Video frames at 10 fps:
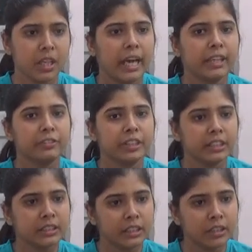And
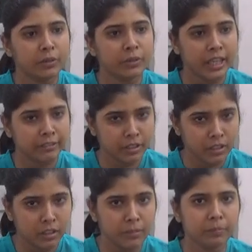various we have
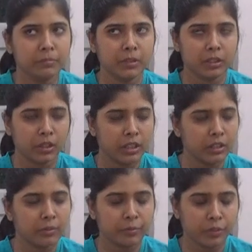
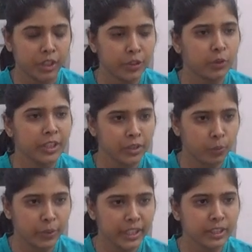for controlling the
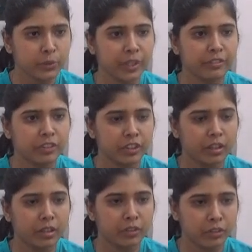weeds we have
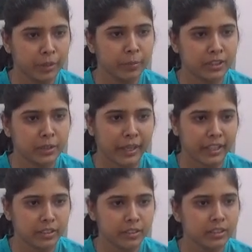three basic
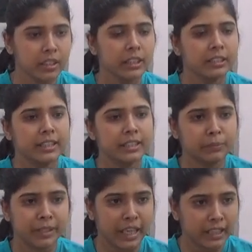practices, that is
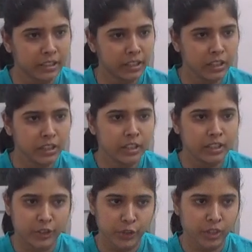mechanical,
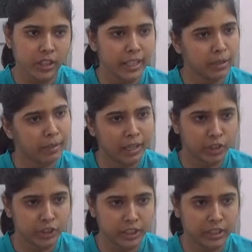cultural, and
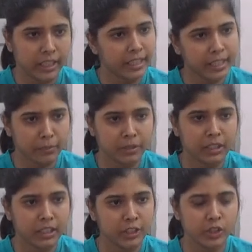biological. And
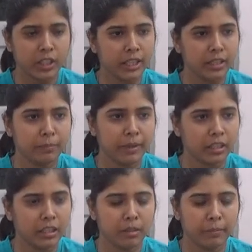so cultural and
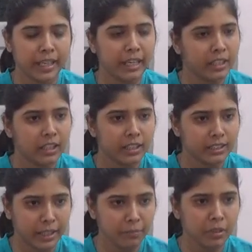mechanical are
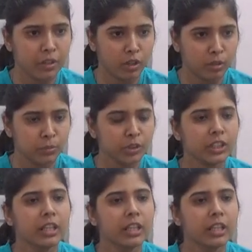same almost,